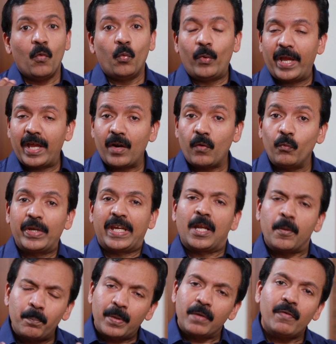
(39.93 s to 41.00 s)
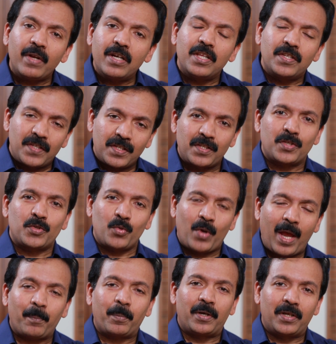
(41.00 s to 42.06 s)
where we can prevent diseases to
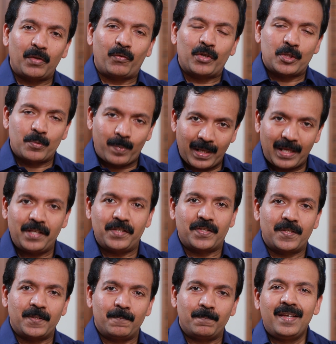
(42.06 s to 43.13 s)
happen in the first place.